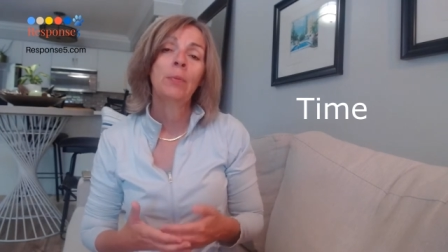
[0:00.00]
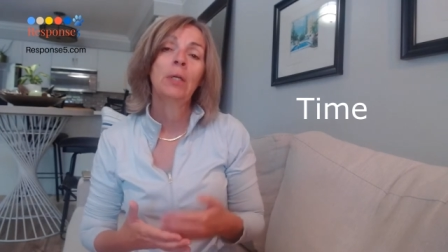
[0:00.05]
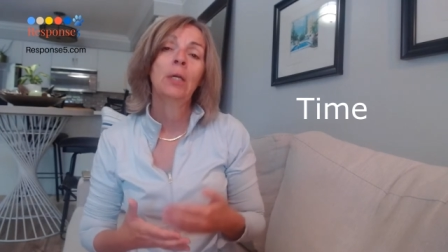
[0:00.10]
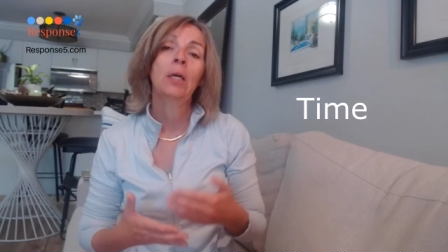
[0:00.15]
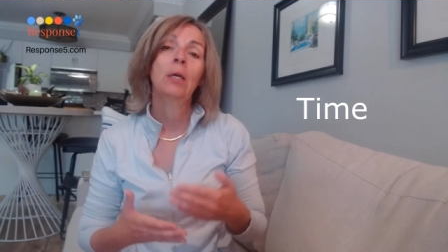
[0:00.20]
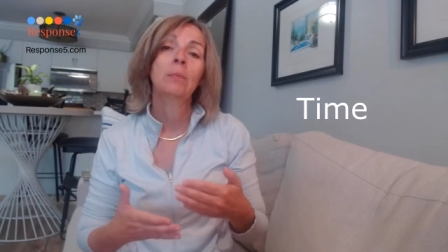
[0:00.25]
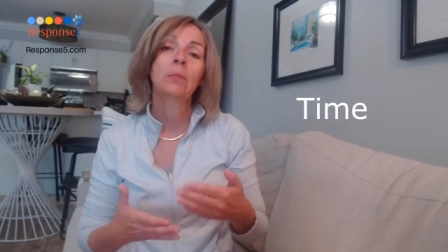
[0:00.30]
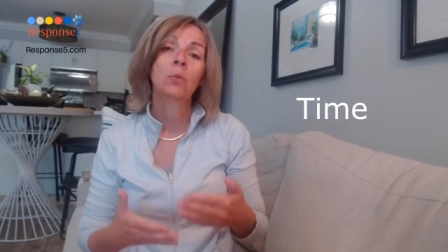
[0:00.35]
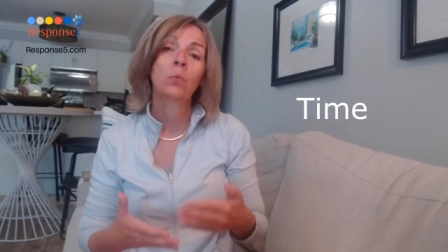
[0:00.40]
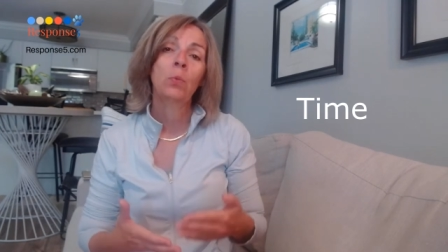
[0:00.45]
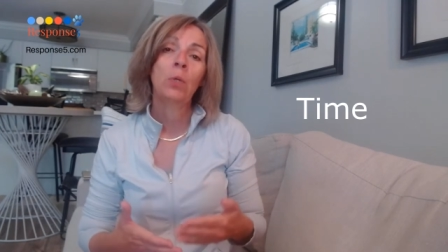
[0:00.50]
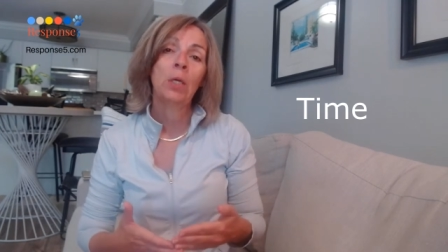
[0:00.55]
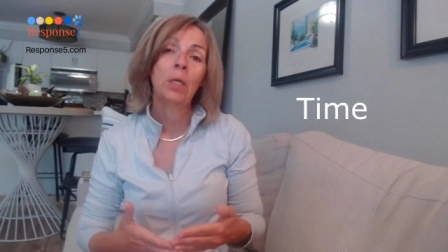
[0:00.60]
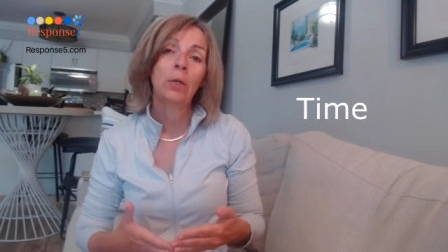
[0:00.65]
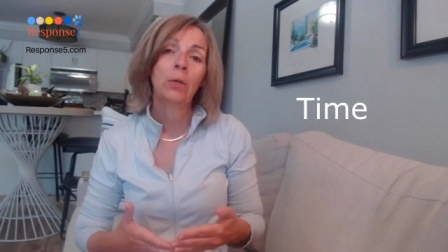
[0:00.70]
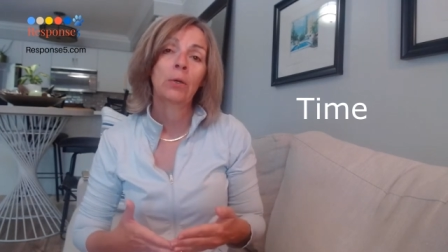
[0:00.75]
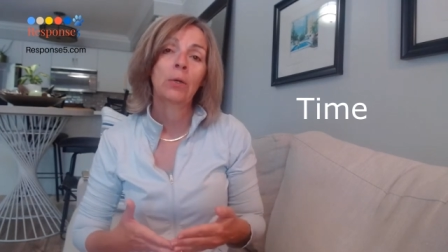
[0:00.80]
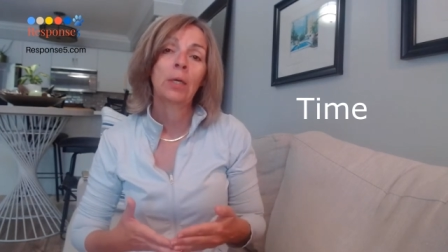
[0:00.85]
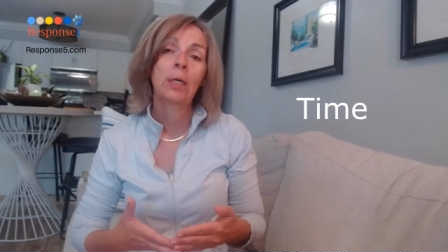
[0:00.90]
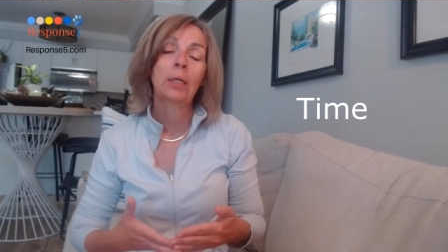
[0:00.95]
becomes
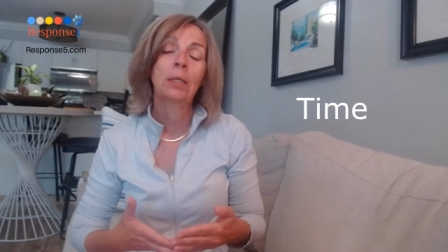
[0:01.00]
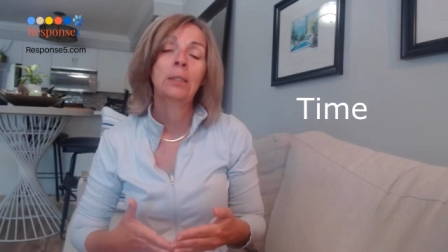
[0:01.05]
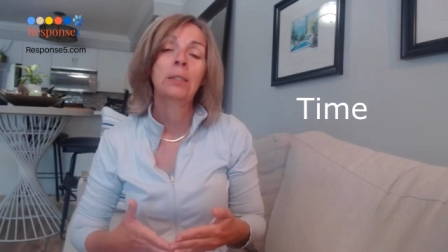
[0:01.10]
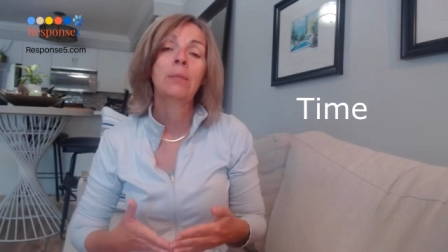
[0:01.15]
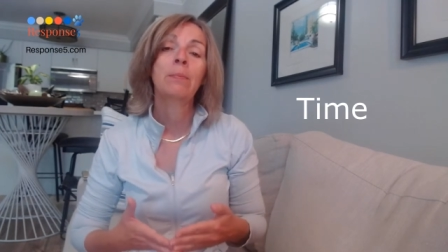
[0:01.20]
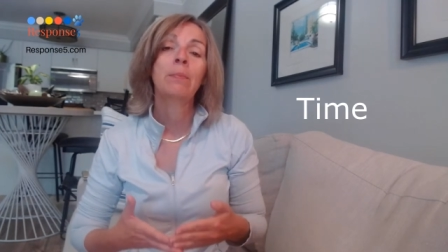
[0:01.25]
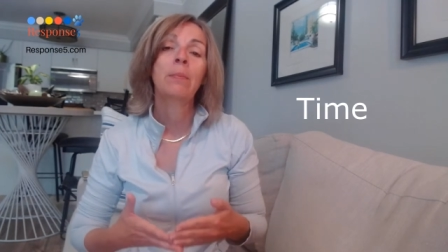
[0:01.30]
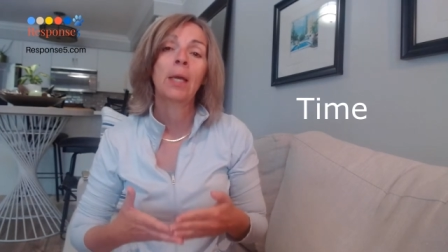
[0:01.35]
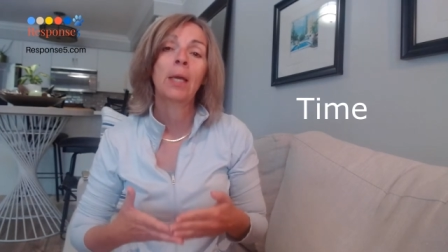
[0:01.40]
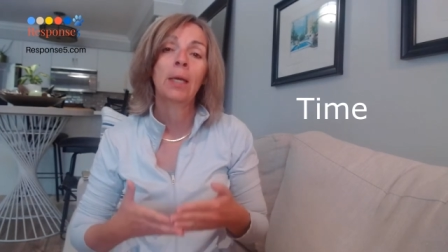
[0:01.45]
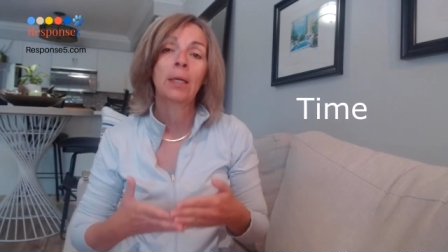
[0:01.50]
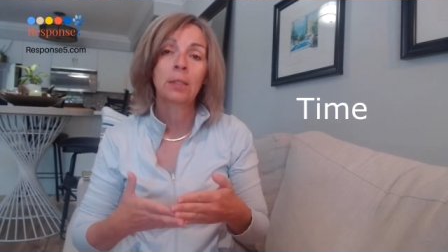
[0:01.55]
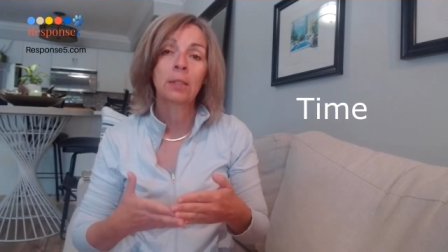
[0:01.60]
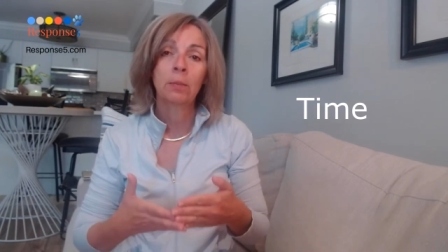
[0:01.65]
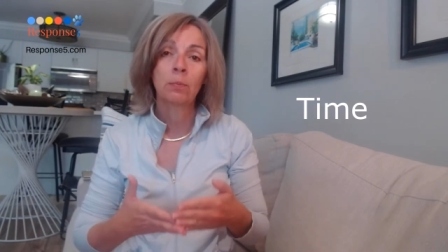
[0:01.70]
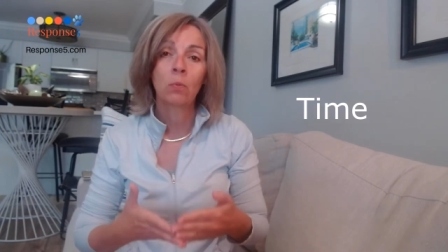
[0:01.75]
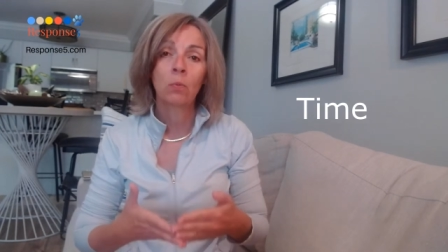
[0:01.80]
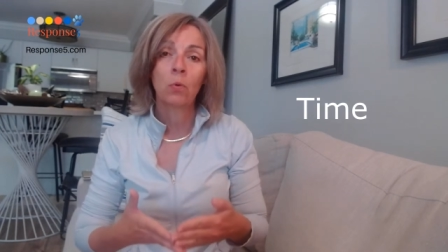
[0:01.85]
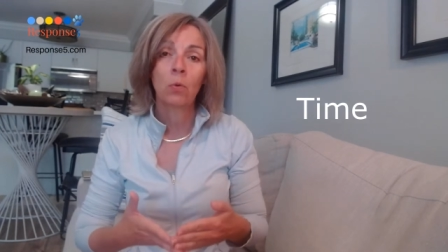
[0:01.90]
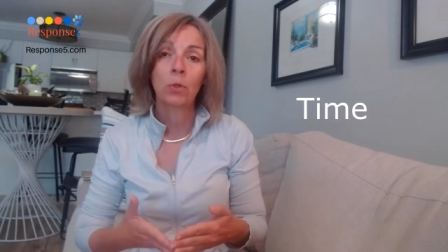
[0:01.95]
weaker and
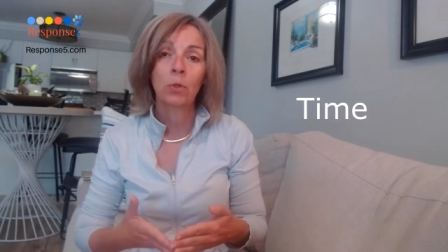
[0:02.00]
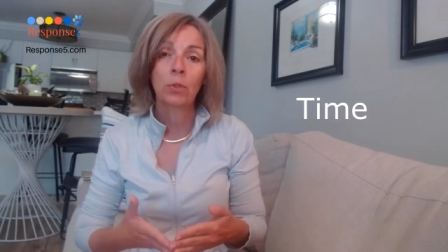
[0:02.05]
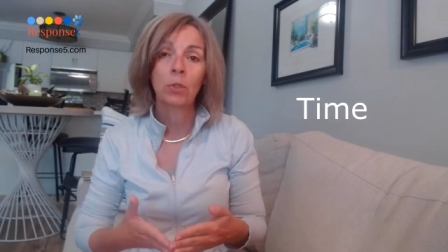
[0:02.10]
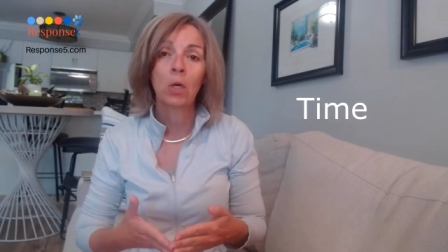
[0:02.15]
demands more